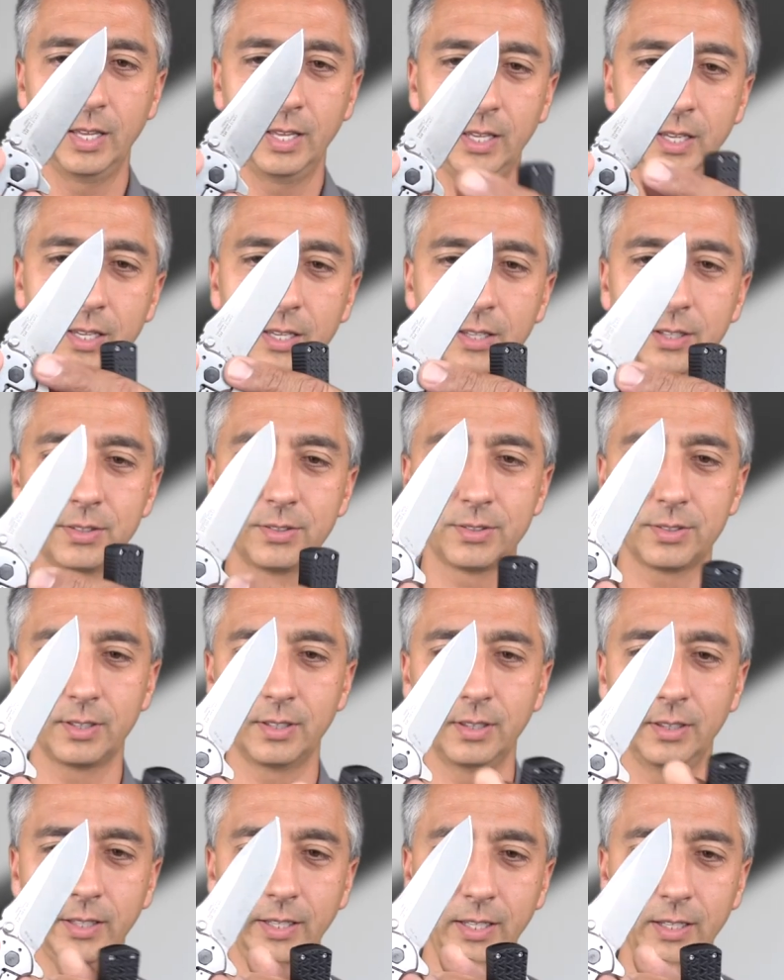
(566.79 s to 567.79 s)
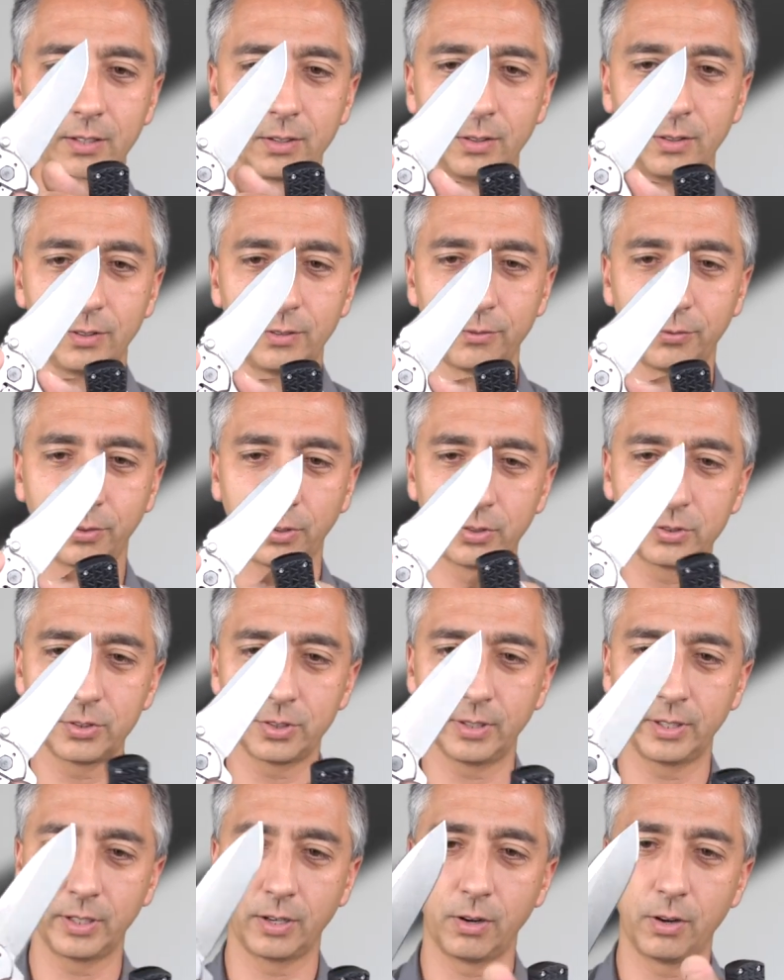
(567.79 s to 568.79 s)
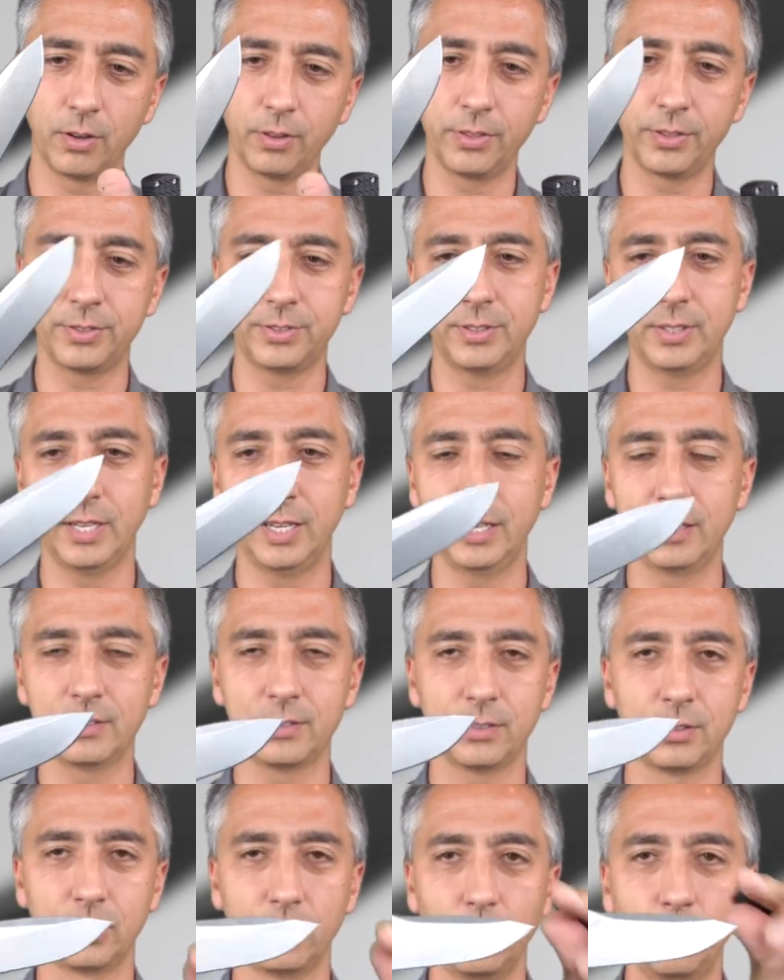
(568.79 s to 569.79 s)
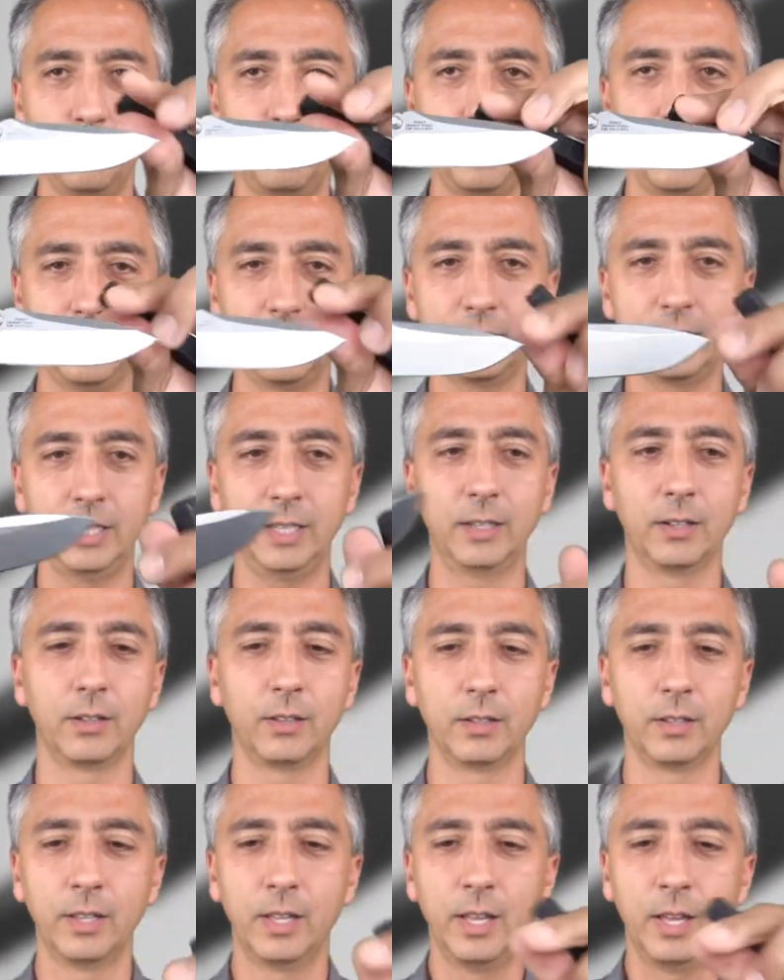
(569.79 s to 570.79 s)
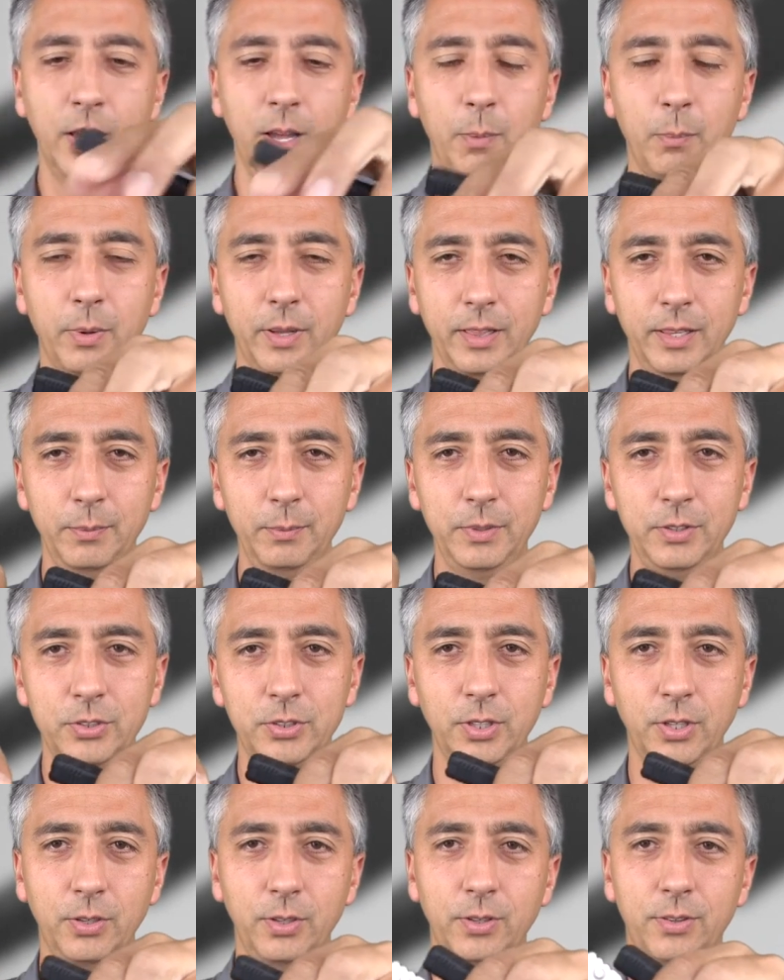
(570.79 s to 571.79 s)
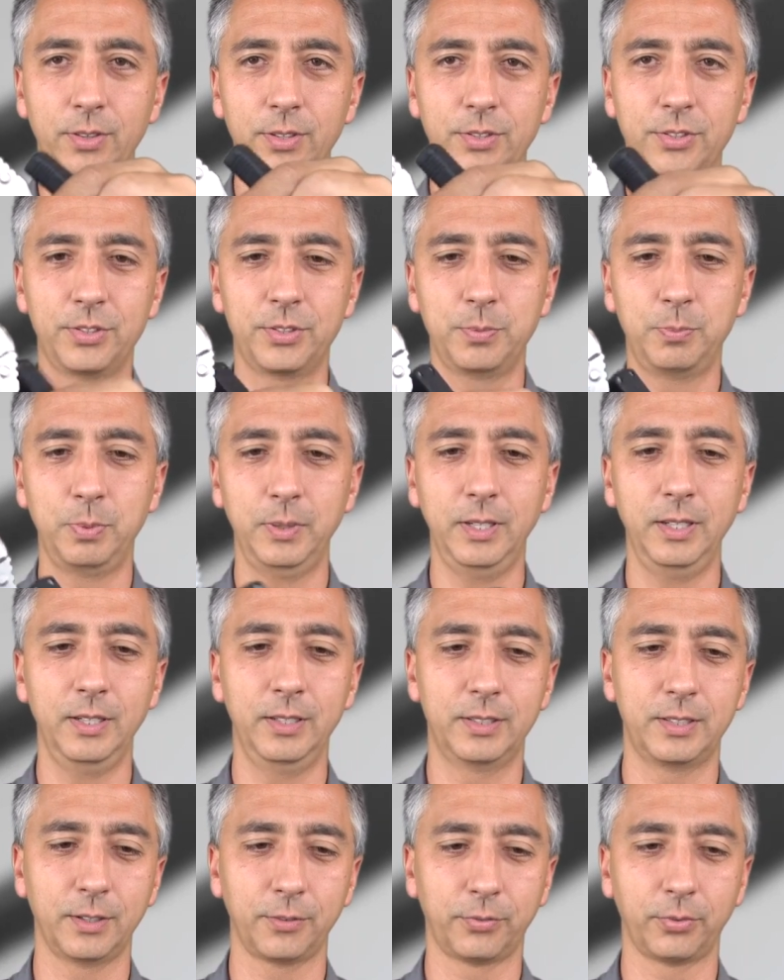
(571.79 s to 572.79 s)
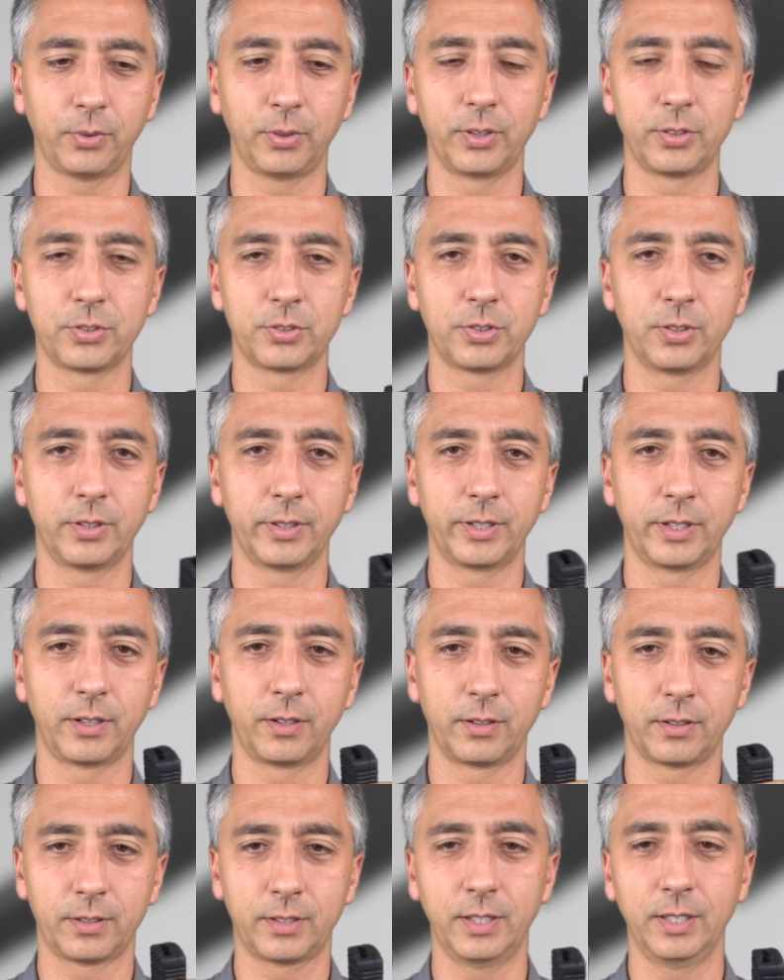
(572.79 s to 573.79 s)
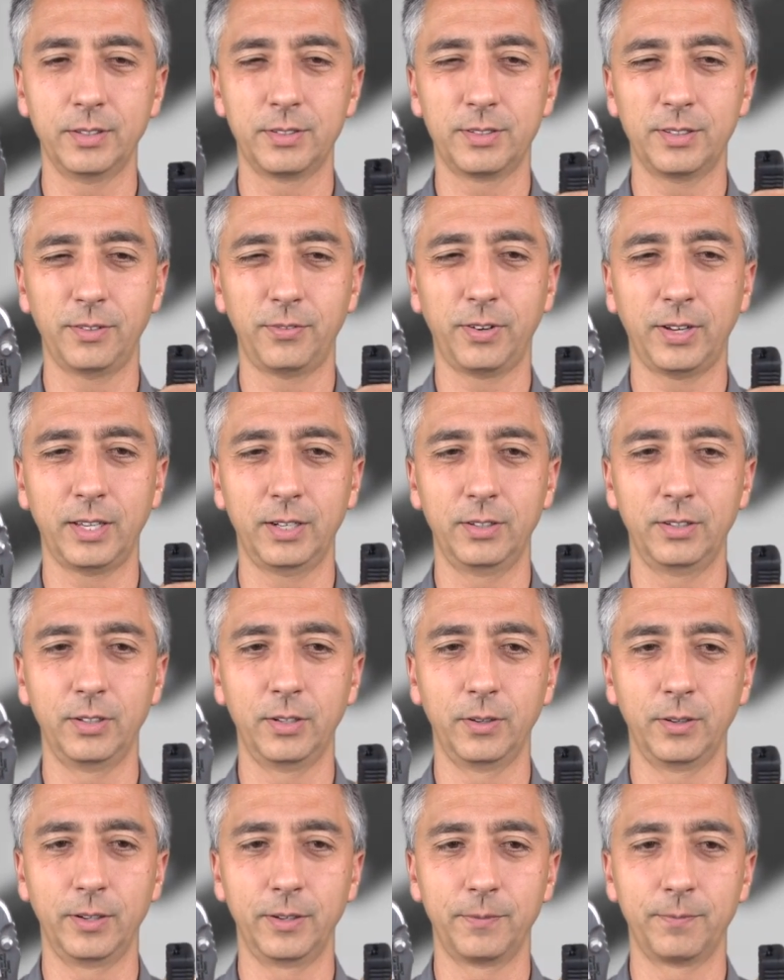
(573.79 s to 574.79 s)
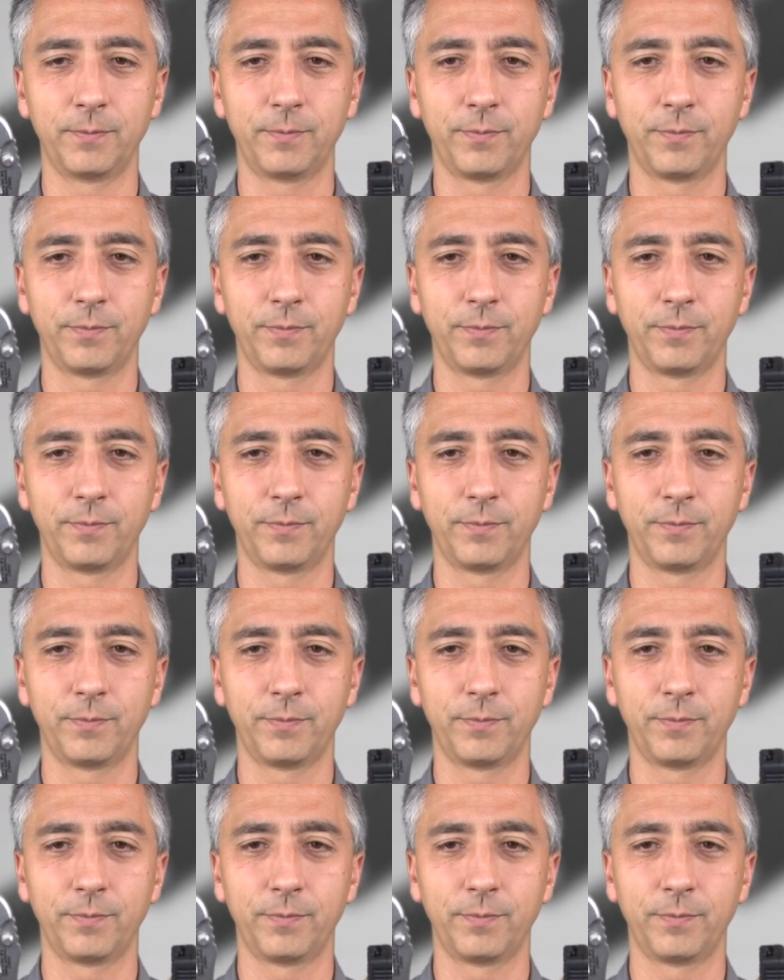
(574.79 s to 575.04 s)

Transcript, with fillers: It is legal in virtually all the states, no big deal. But let me show you the speed differential here. Okay, let's see if I can do it.